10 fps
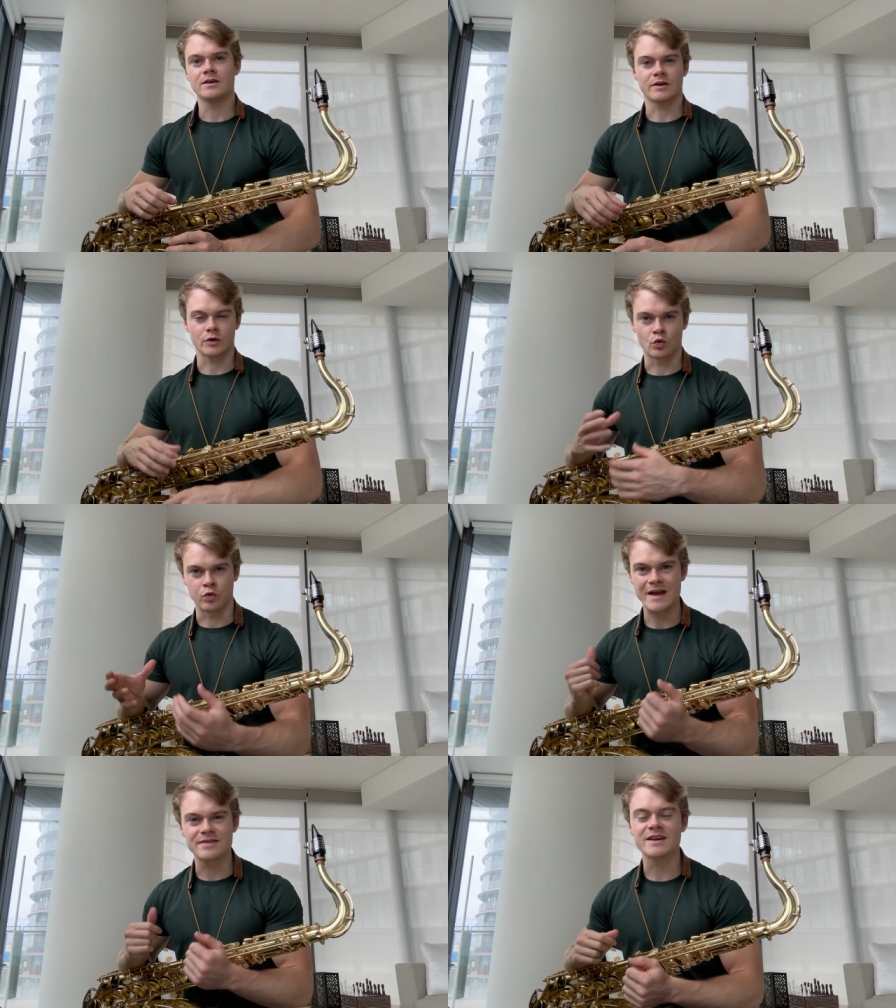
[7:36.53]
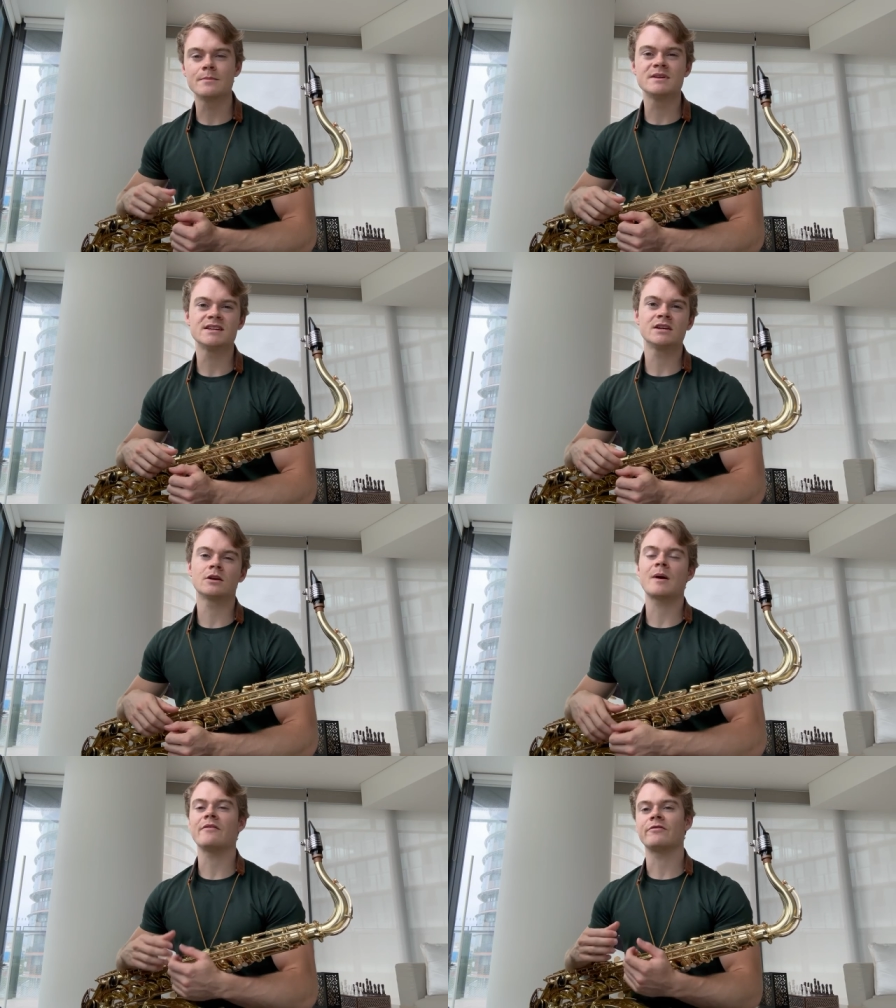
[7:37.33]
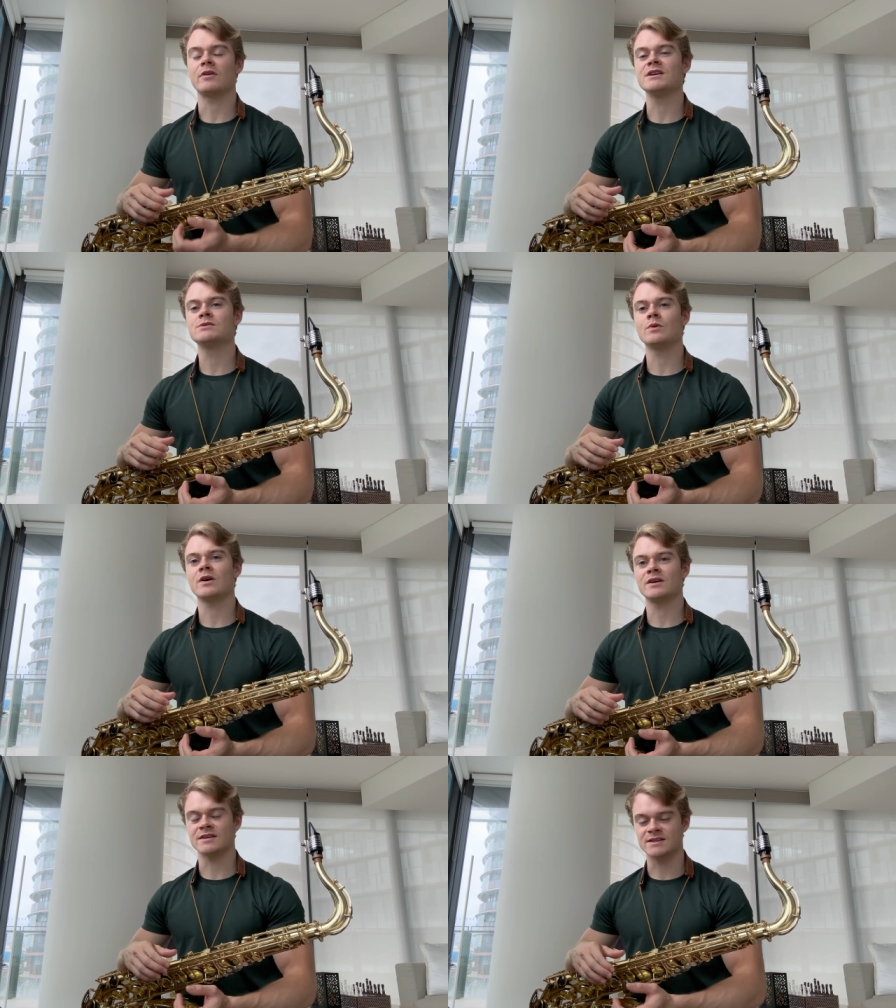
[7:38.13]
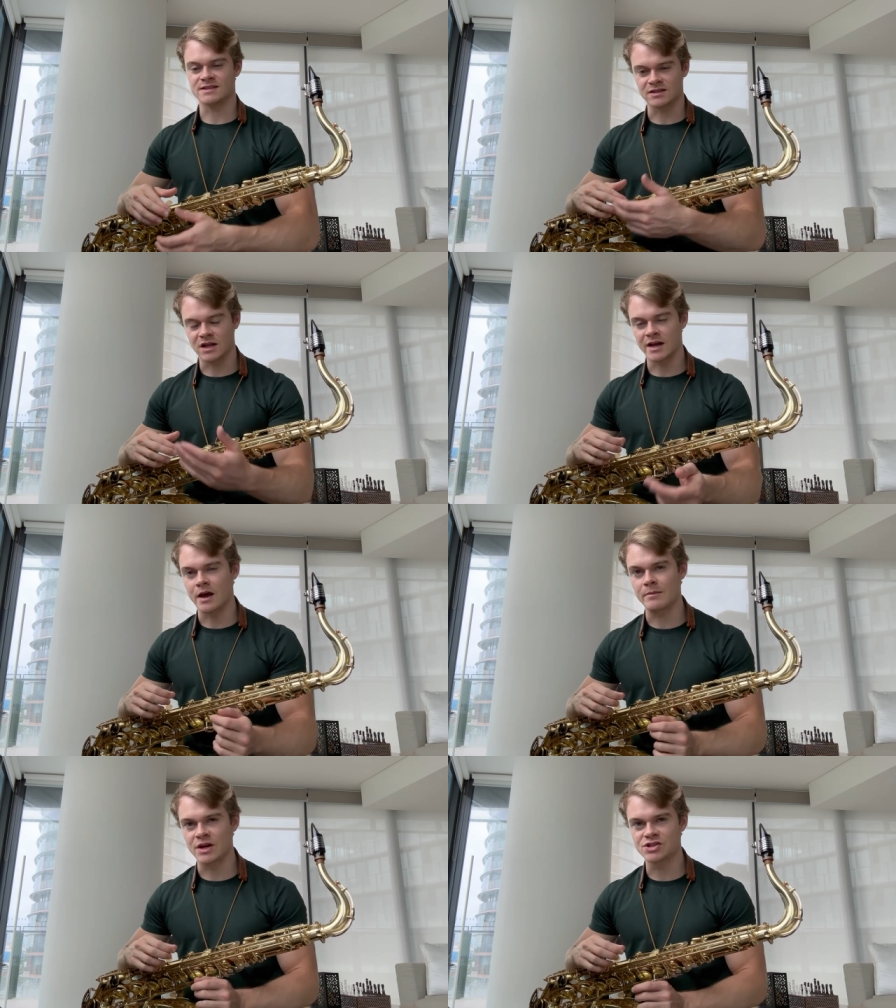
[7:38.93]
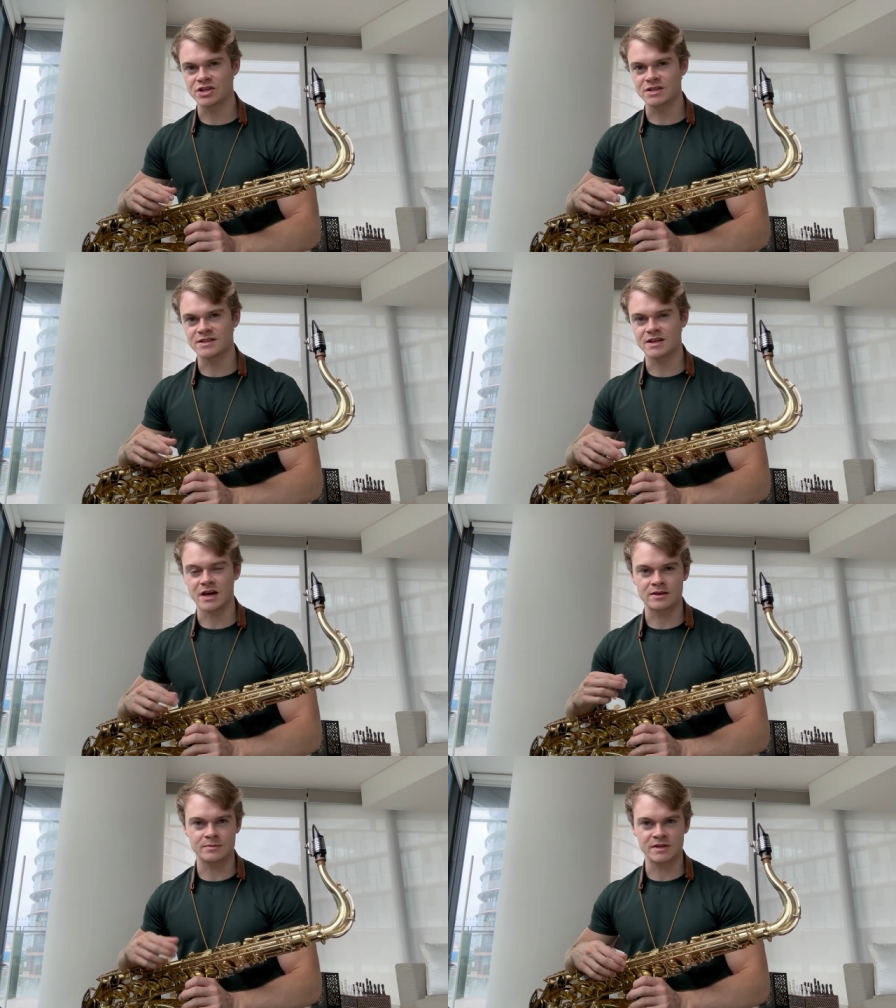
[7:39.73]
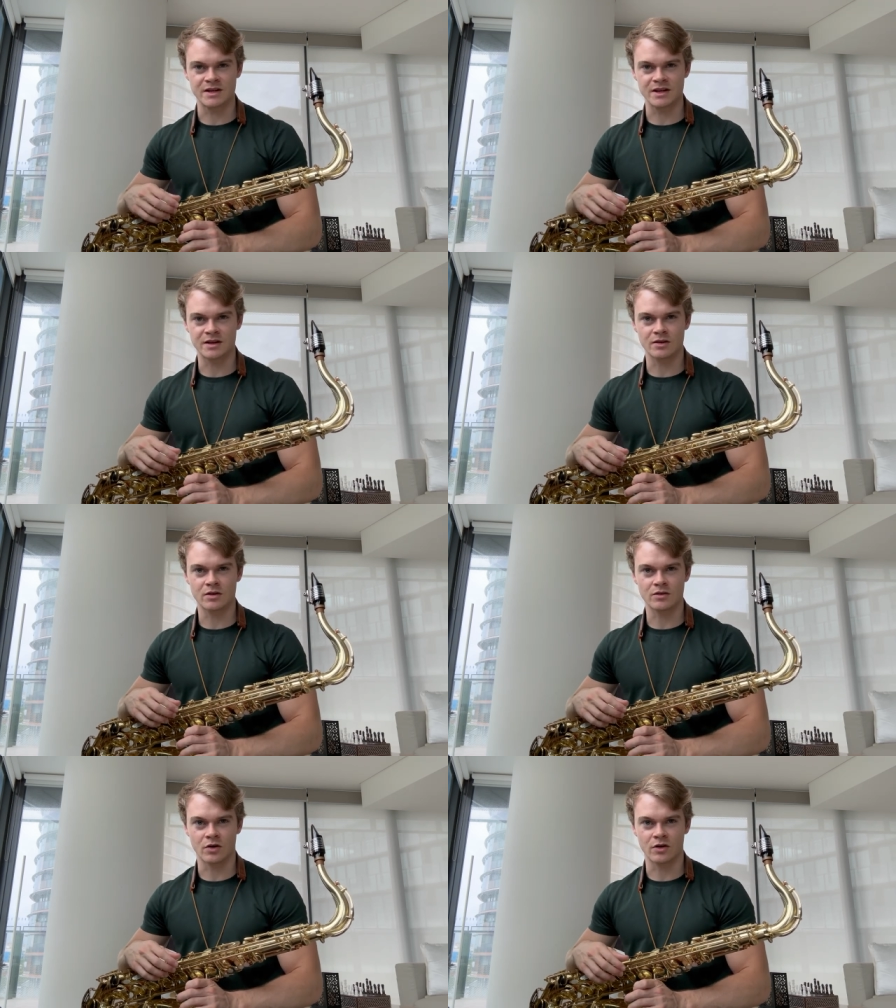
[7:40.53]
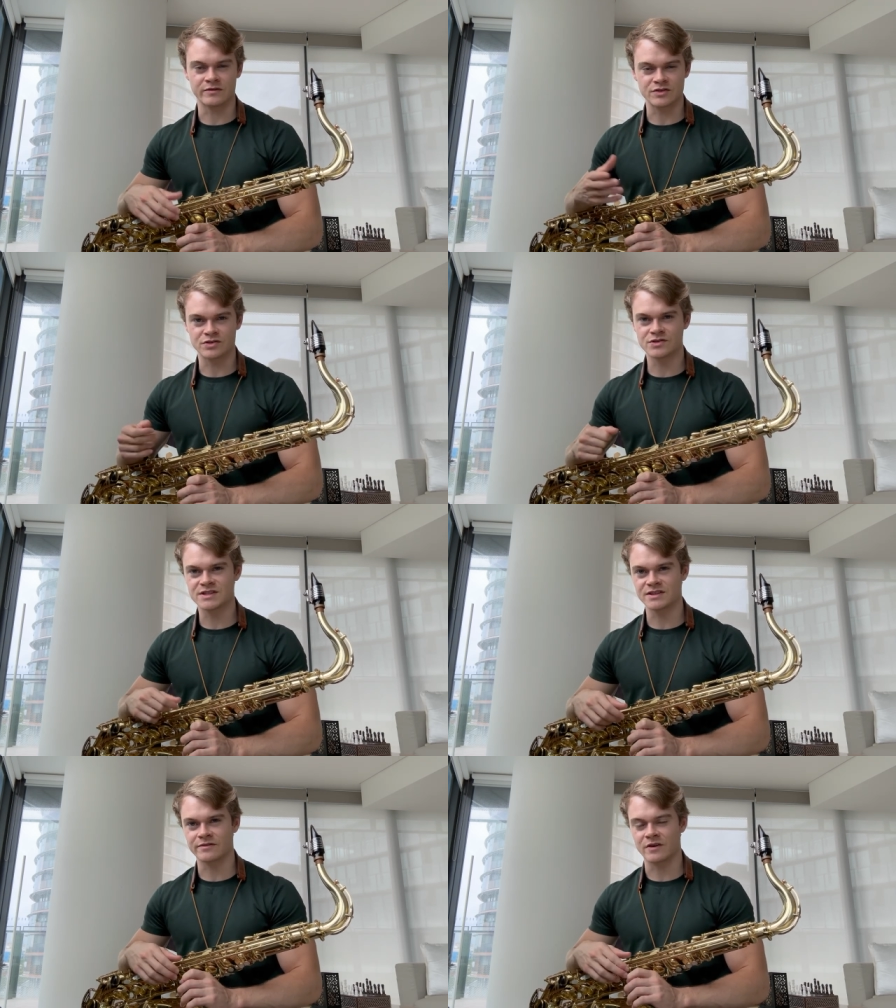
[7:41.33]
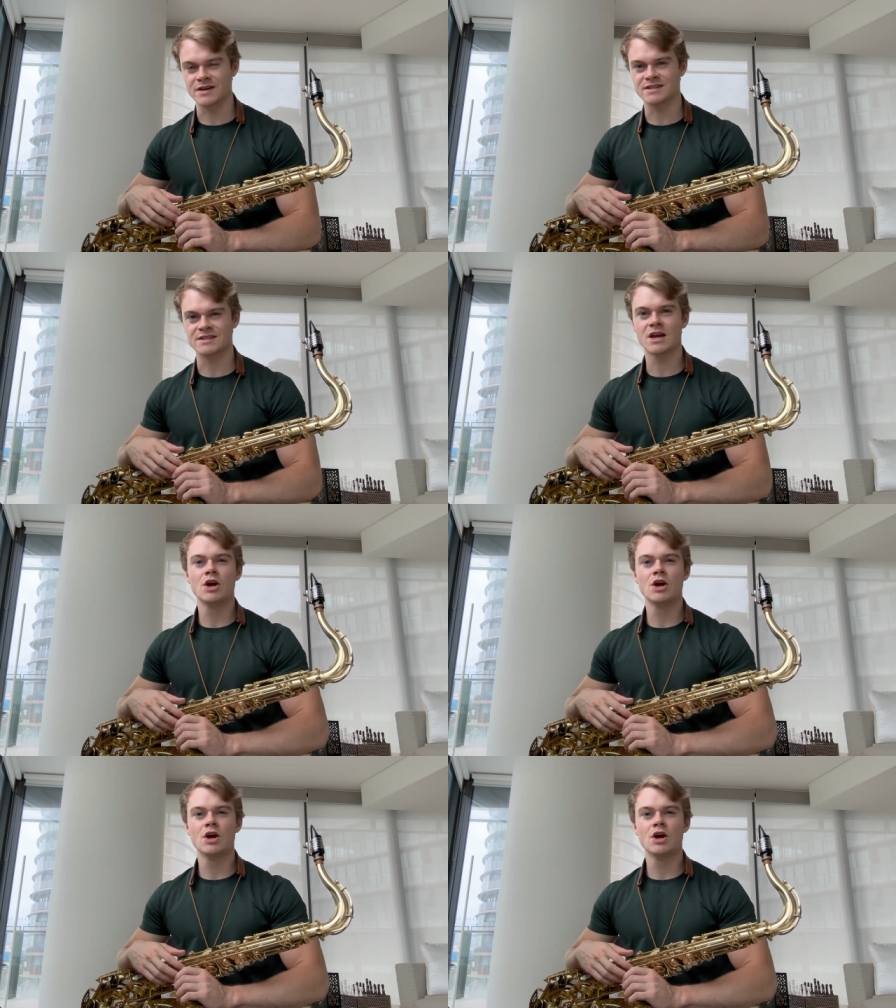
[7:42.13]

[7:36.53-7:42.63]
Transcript: Now, the great thing in particular about phrase work is, like I mentioned at the beginning of introducing the phrases,